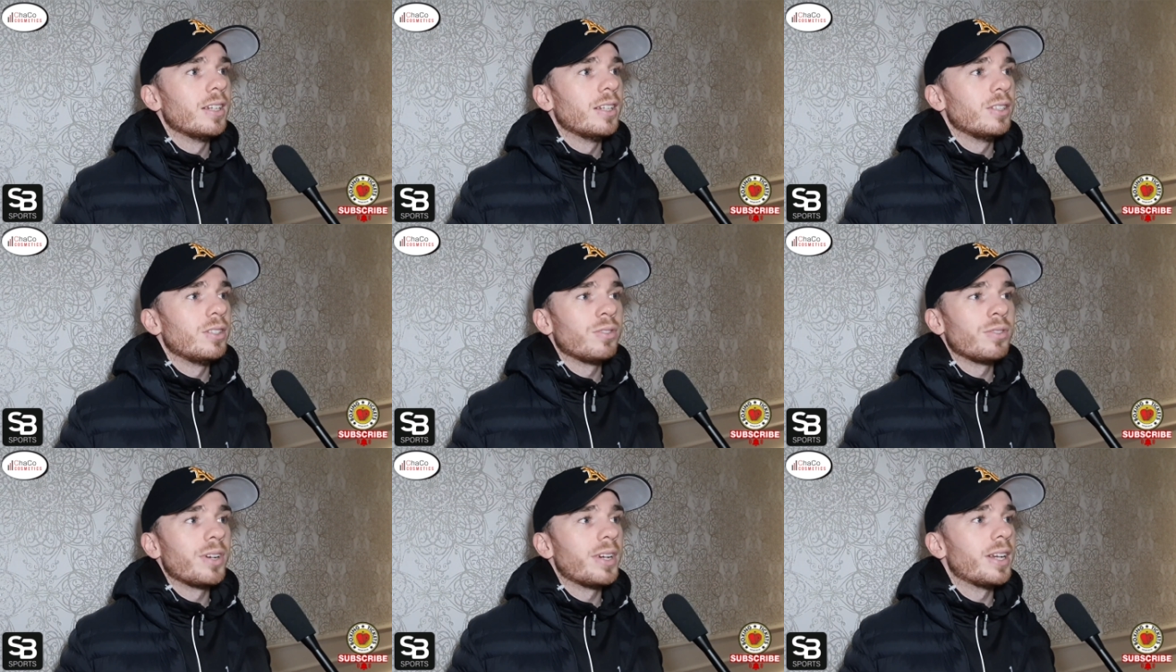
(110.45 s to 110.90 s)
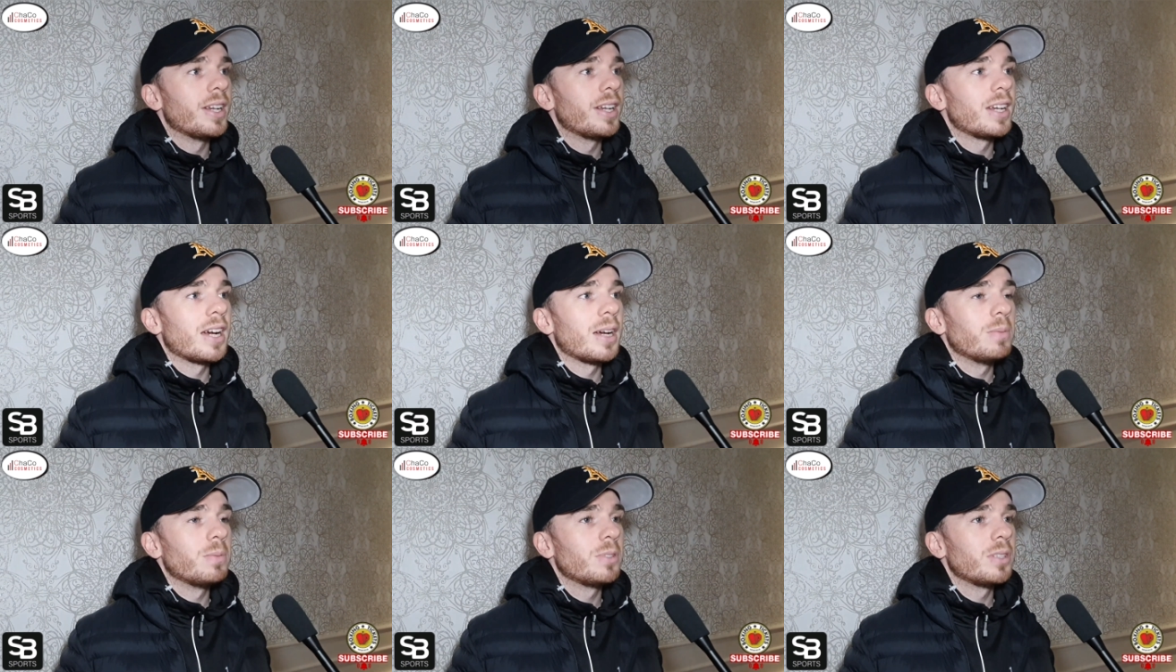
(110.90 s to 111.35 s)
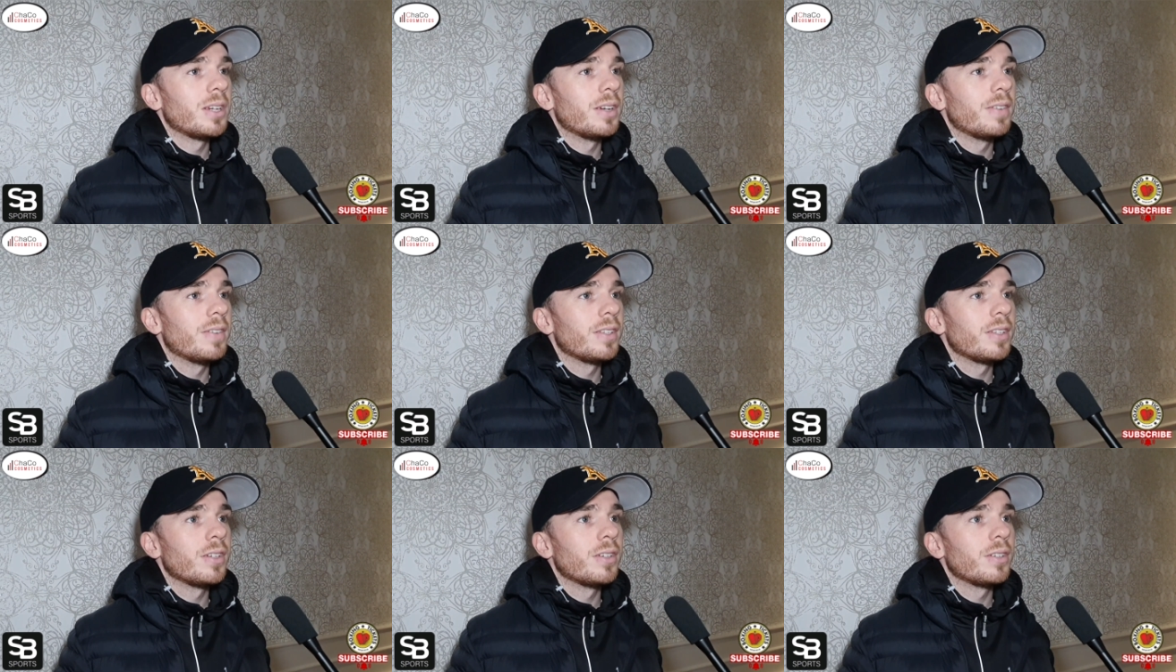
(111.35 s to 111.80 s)
Training camps and
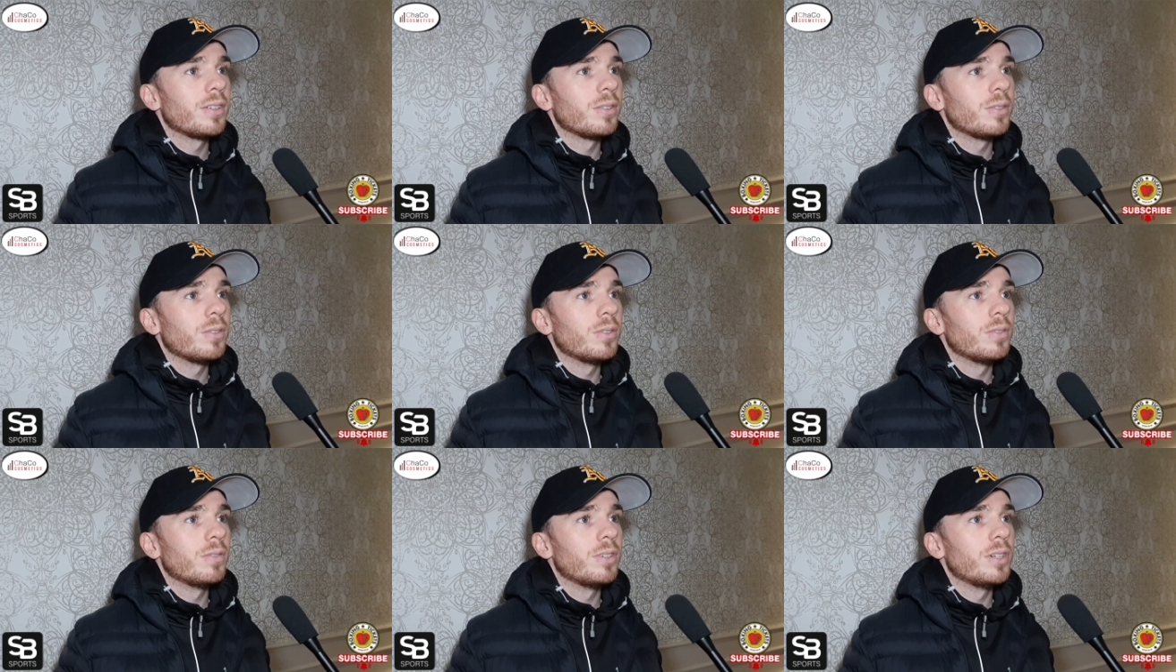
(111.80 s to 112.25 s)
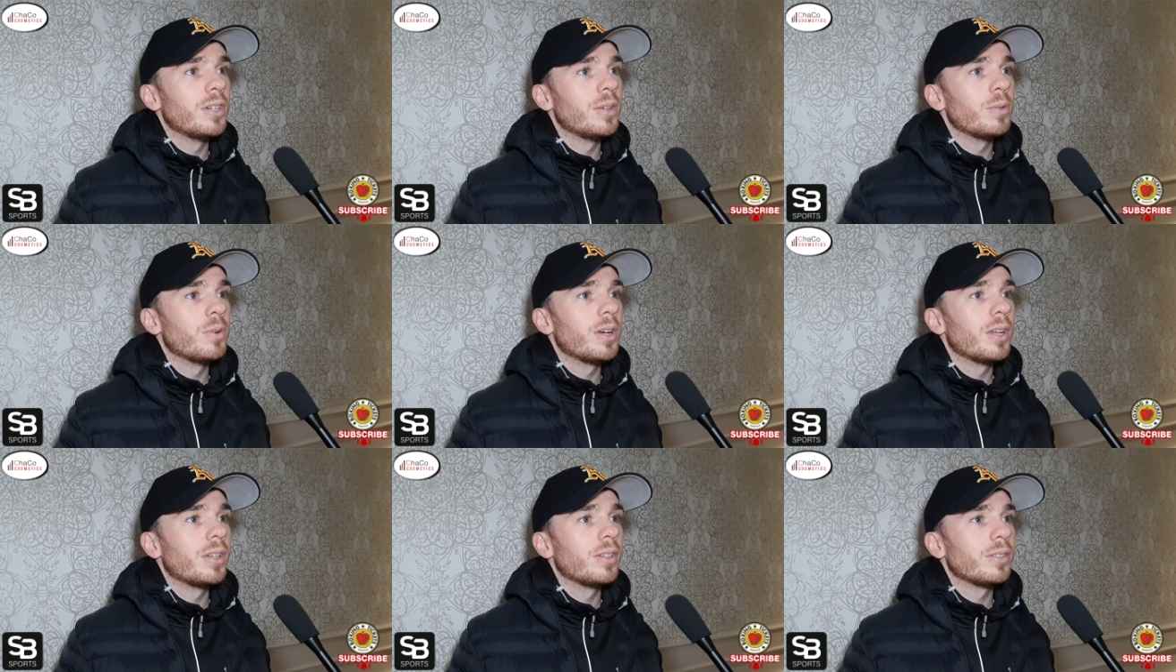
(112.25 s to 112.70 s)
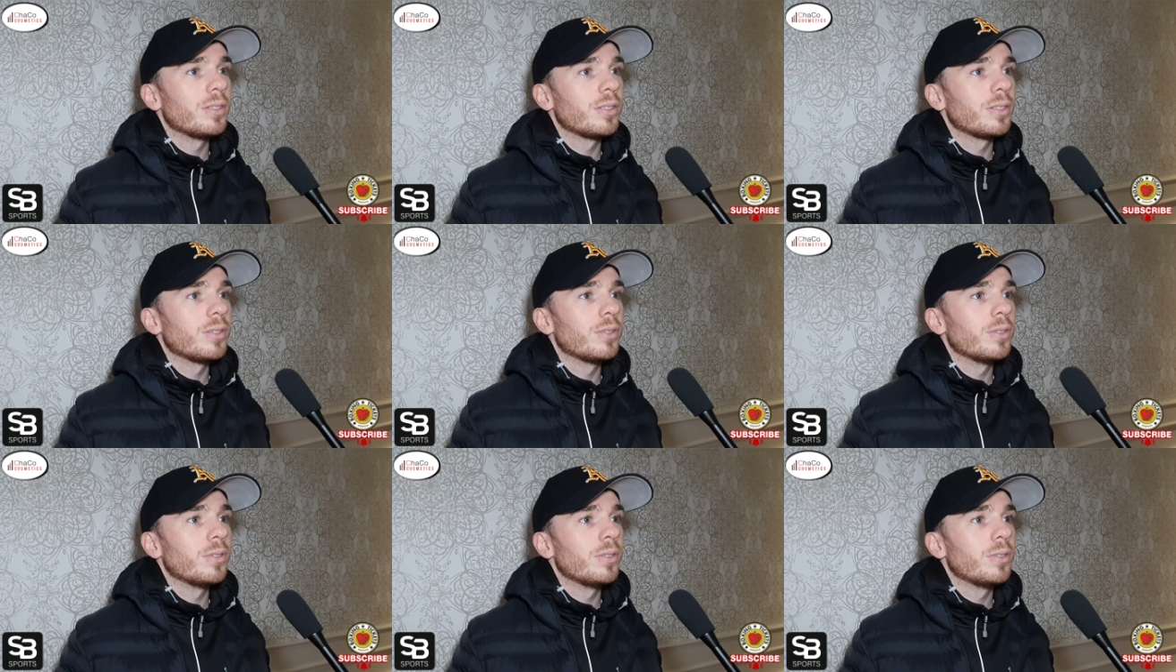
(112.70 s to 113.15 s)
everything are going really well.
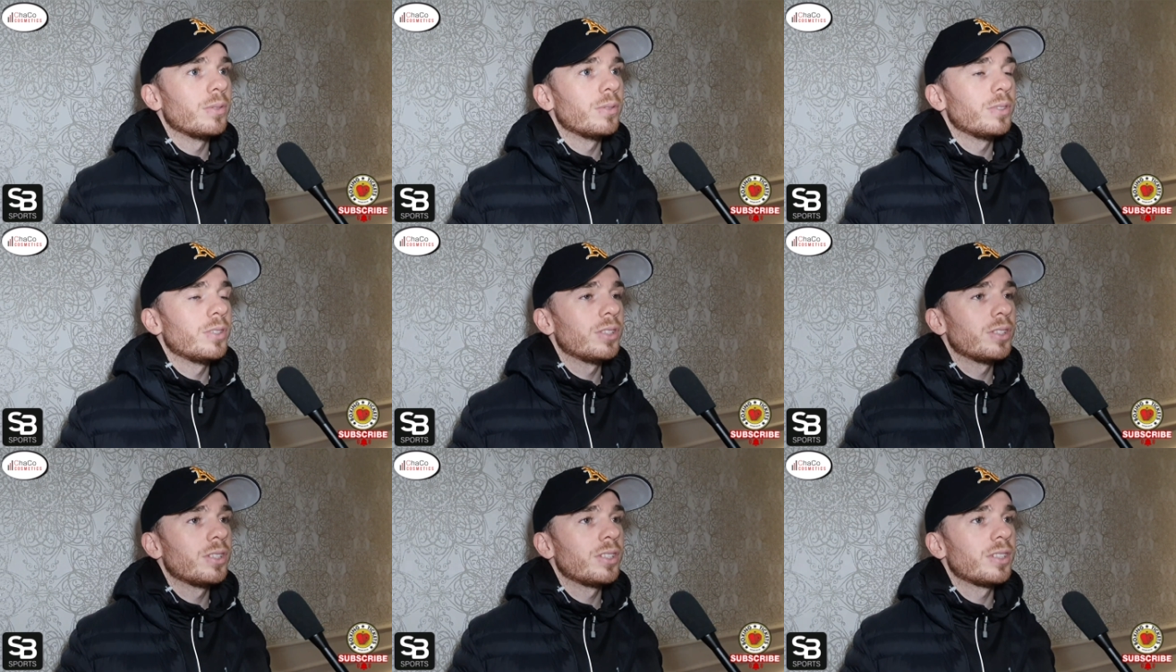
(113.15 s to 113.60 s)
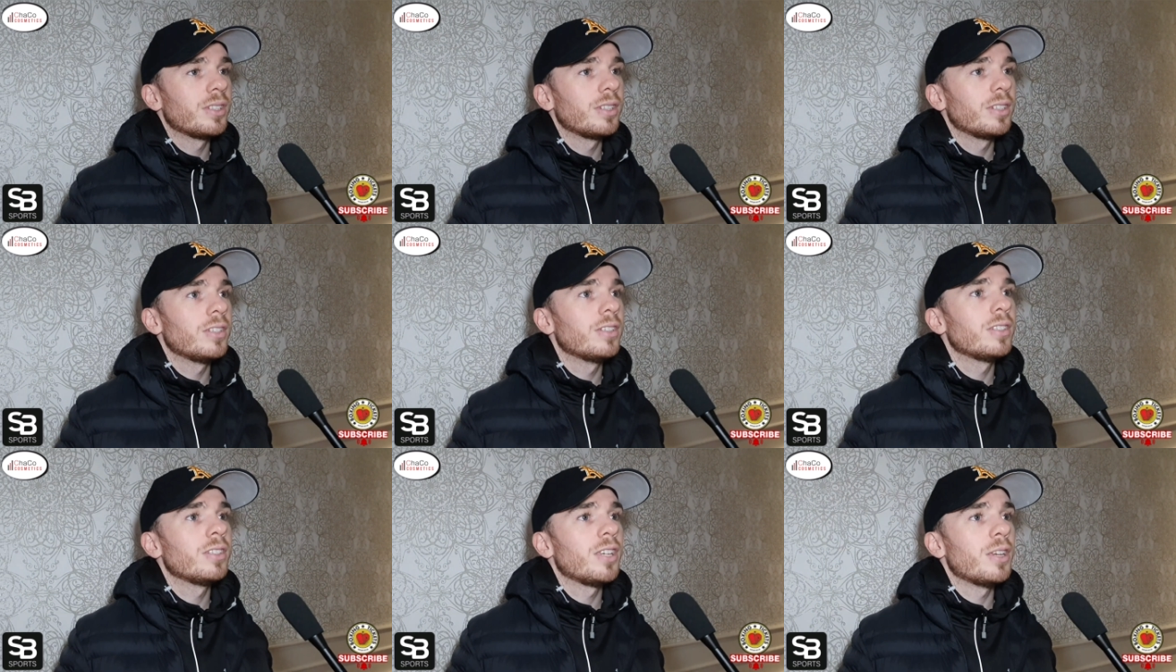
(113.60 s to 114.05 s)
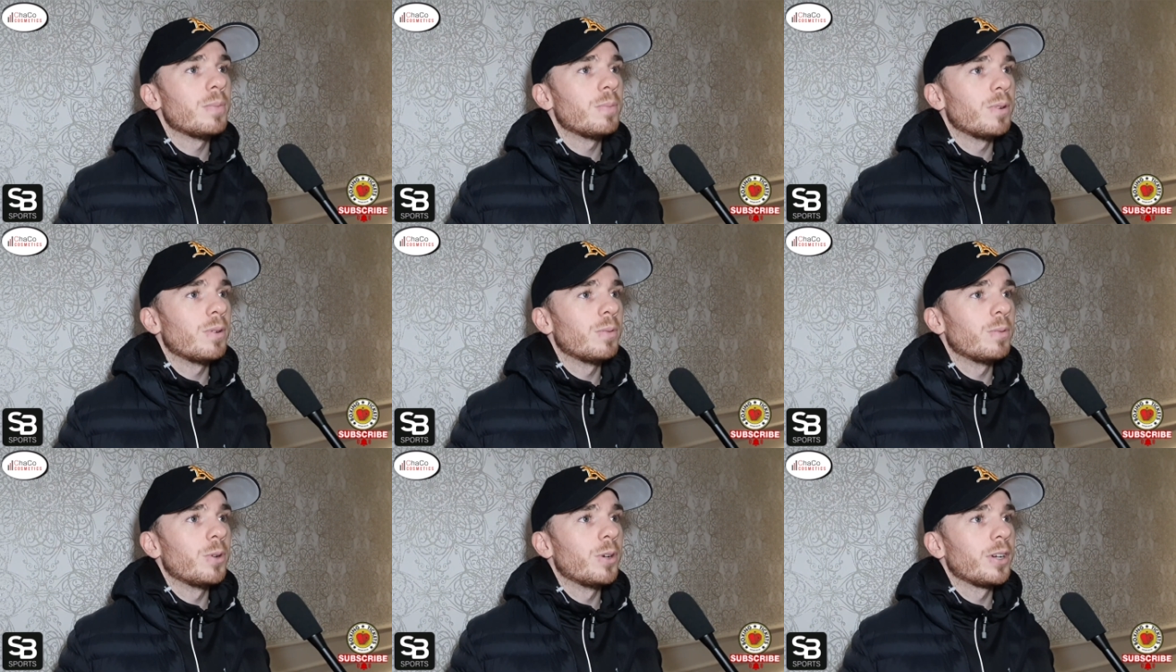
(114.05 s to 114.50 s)
So just keep
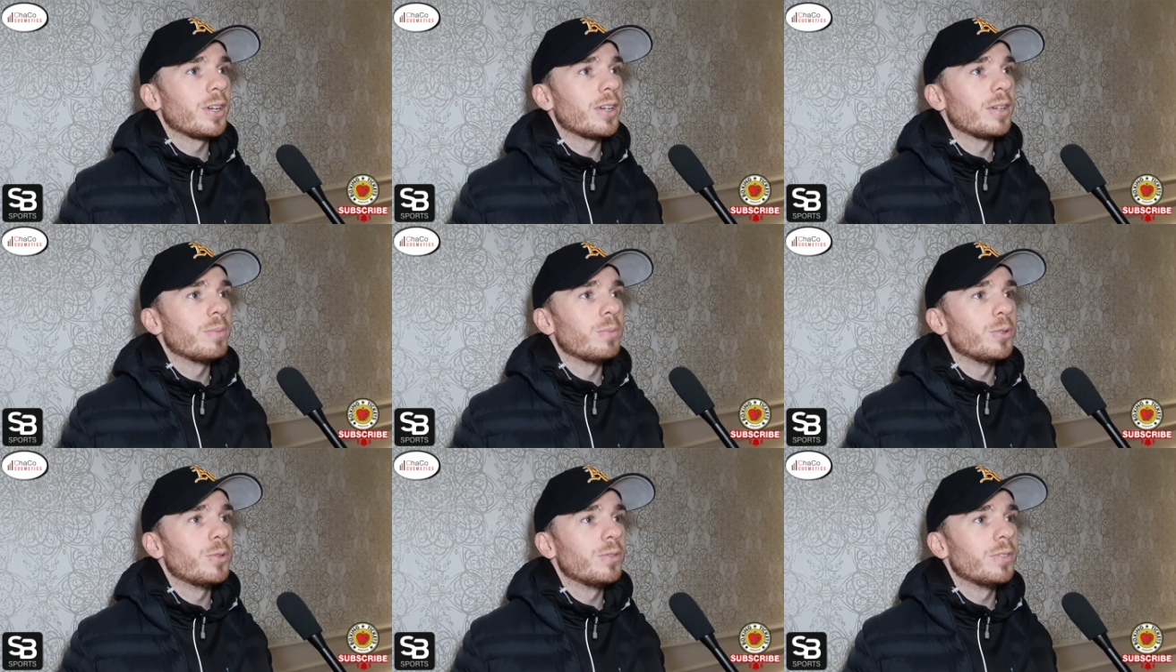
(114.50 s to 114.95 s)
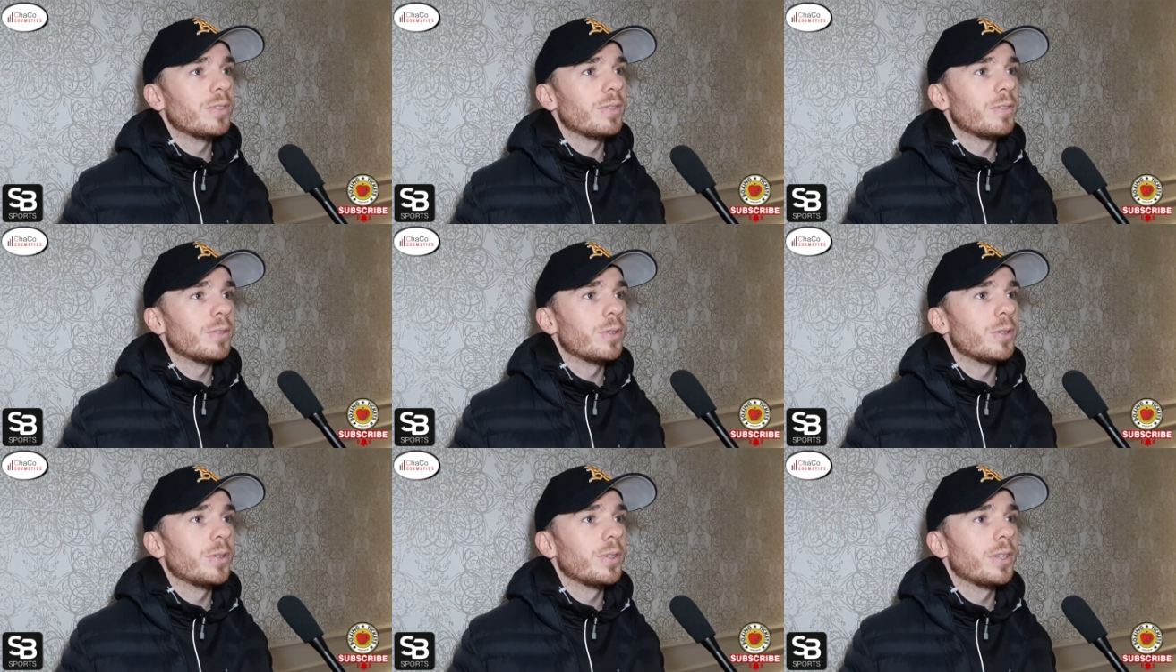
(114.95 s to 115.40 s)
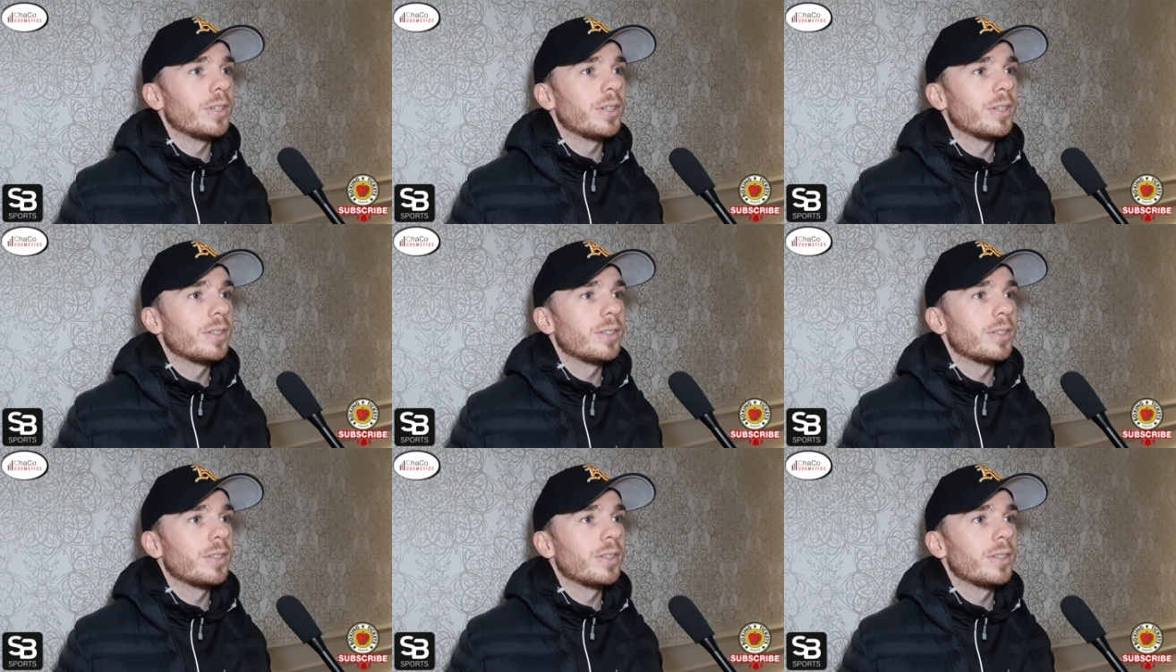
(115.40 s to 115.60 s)
on working and moving forward.